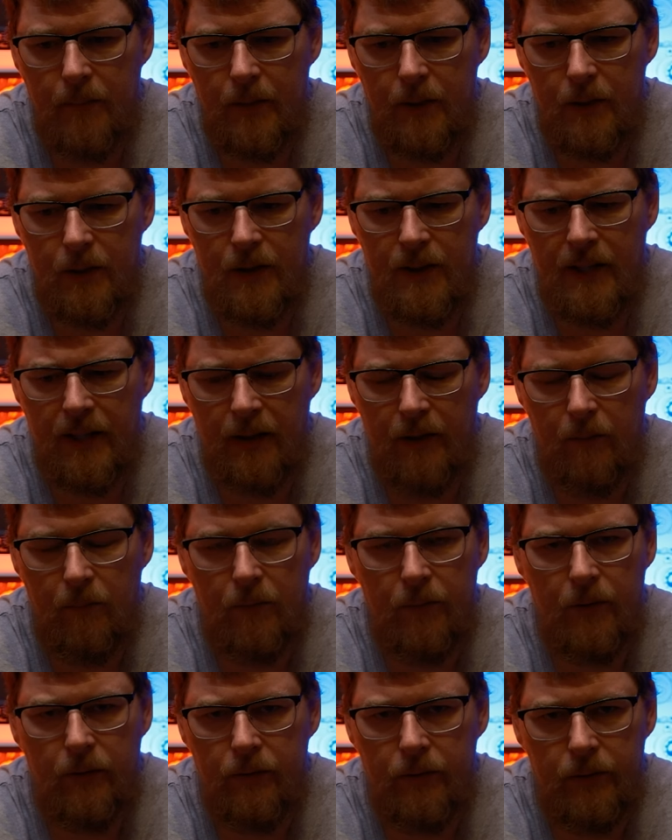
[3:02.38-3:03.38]
Just to help
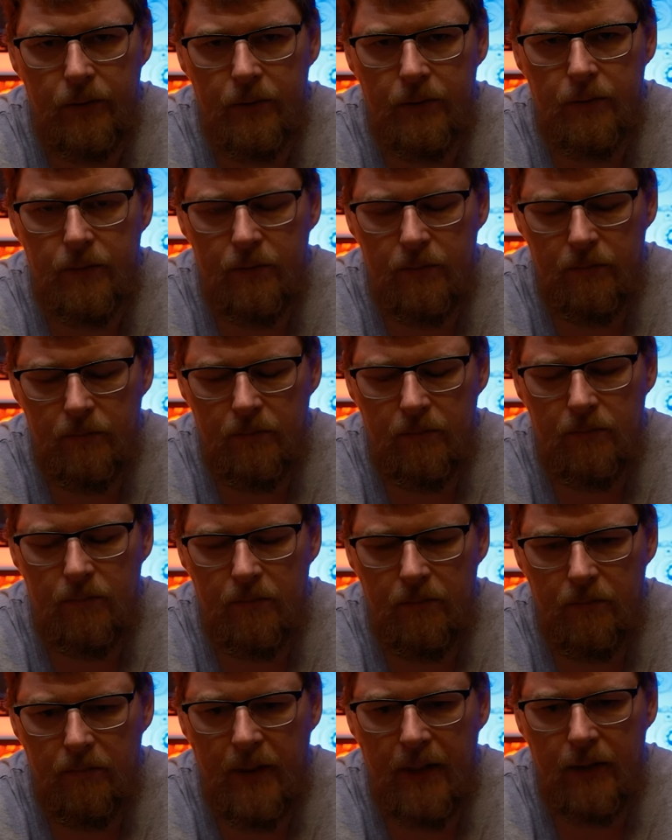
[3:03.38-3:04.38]
those,
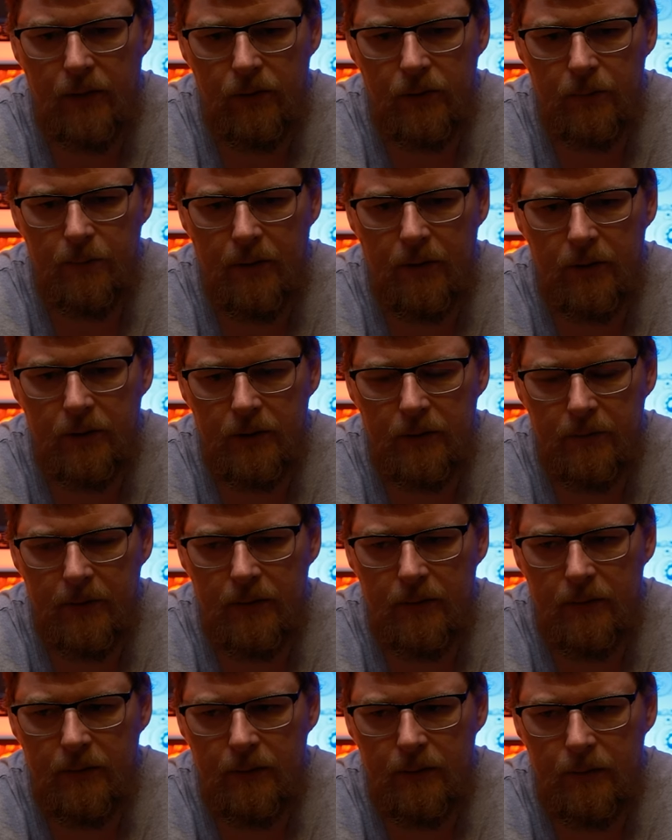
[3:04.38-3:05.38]
make those
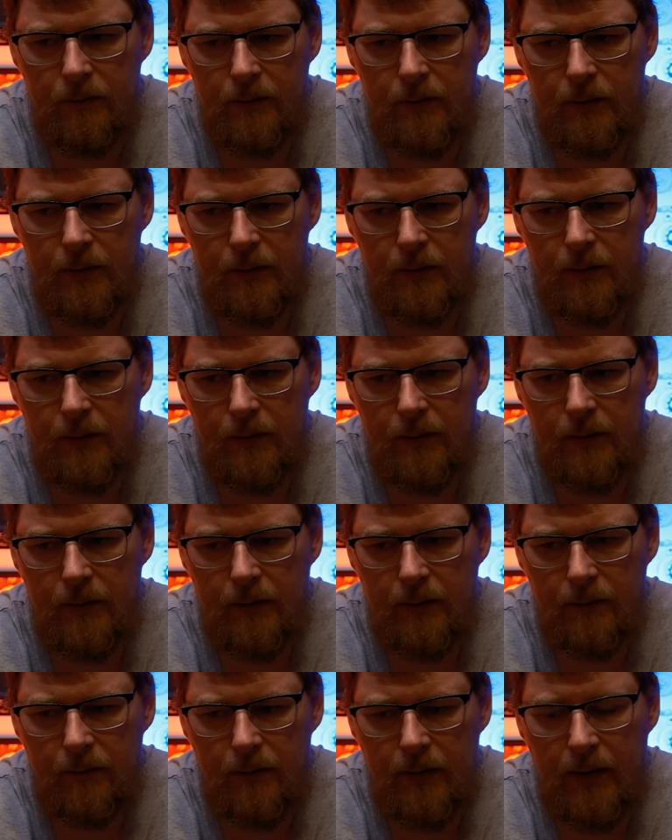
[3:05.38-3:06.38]
possible,
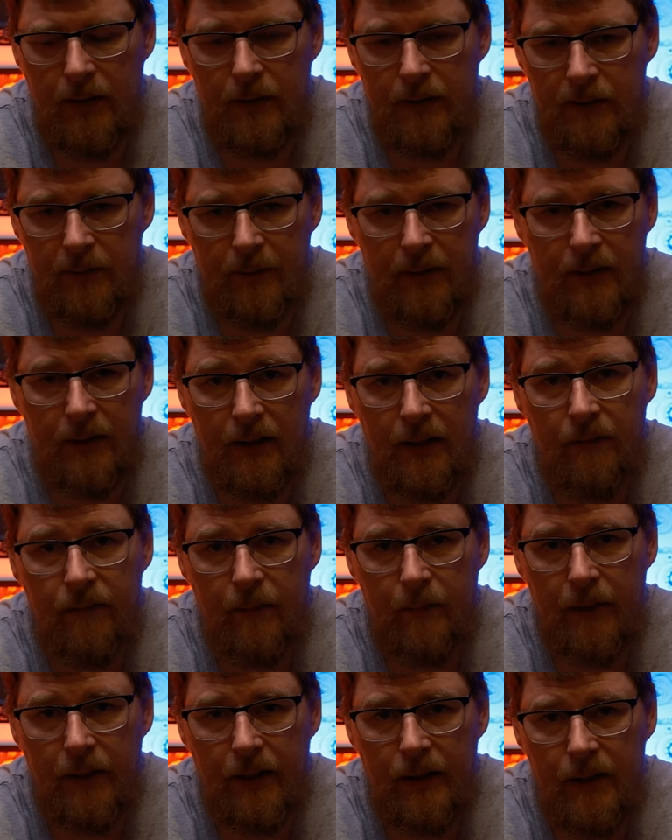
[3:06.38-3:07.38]
and to make life
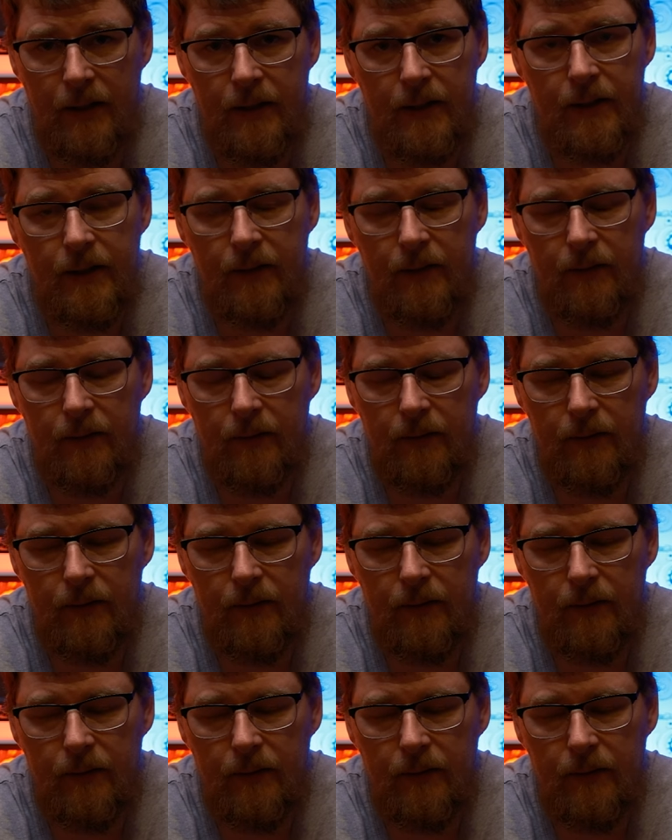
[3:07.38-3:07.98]
a bit easier.